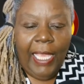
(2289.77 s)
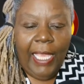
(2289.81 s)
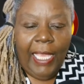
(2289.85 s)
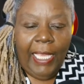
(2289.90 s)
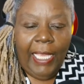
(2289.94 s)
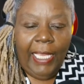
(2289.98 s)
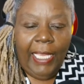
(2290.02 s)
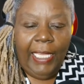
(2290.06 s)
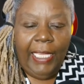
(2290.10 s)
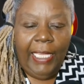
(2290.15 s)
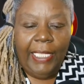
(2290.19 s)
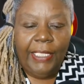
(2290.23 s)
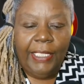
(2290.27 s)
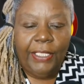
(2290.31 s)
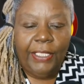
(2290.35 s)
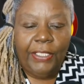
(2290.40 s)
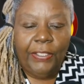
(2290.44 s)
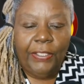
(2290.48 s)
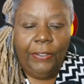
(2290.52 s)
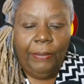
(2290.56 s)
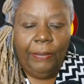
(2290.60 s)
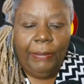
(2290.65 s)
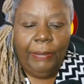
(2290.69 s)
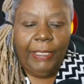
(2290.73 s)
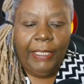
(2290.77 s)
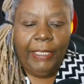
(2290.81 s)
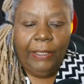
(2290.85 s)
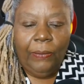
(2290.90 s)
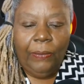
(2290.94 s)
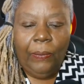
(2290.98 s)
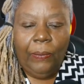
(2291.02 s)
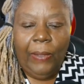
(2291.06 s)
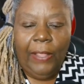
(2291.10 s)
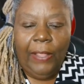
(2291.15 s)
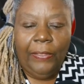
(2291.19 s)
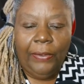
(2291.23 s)
In determining
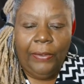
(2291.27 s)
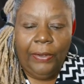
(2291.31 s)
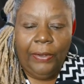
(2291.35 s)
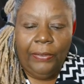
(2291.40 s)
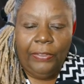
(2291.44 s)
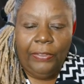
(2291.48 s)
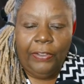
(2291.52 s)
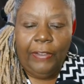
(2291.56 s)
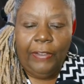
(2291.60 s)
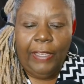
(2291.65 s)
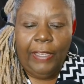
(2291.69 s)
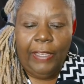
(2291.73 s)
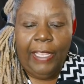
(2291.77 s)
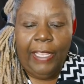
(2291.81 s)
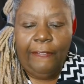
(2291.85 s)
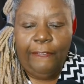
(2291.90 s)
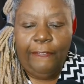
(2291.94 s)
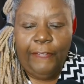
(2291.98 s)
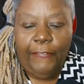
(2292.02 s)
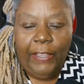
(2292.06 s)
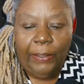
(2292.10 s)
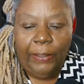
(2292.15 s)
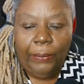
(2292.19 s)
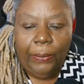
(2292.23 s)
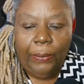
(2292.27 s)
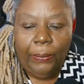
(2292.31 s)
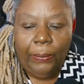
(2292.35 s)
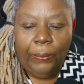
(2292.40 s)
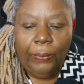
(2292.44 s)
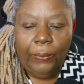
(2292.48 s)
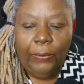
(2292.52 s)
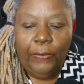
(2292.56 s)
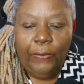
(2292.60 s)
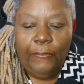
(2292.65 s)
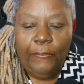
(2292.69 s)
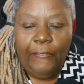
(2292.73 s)
whether a federal rule
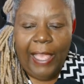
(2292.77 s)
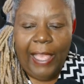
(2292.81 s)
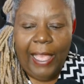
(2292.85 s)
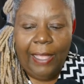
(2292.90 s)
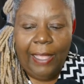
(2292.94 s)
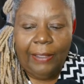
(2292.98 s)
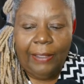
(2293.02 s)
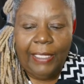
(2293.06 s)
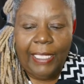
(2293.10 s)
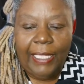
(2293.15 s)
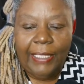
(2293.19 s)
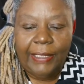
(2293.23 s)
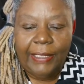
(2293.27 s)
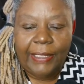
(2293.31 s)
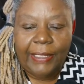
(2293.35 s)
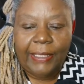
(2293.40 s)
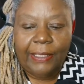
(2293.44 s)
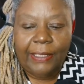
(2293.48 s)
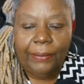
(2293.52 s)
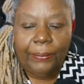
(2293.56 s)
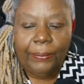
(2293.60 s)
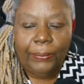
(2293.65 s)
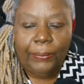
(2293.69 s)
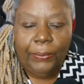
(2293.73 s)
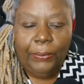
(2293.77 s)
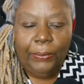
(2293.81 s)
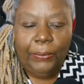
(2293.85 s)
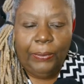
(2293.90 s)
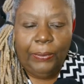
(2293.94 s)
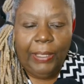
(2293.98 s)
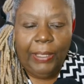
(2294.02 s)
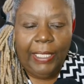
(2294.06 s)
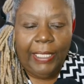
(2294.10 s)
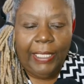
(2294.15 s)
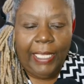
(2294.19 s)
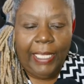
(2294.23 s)
violates the Rule
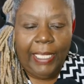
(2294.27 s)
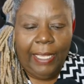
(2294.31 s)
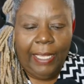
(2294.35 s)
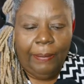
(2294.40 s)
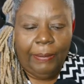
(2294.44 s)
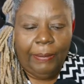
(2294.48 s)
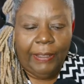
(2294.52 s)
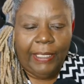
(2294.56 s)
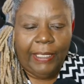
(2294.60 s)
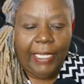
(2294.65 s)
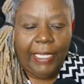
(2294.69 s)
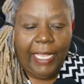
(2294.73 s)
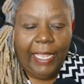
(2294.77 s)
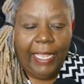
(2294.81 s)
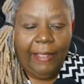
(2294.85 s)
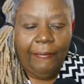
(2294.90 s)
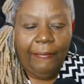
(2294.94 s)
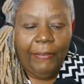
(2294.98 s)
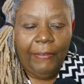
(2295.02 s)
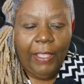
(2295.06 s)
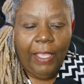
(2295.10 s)
Enabling Act,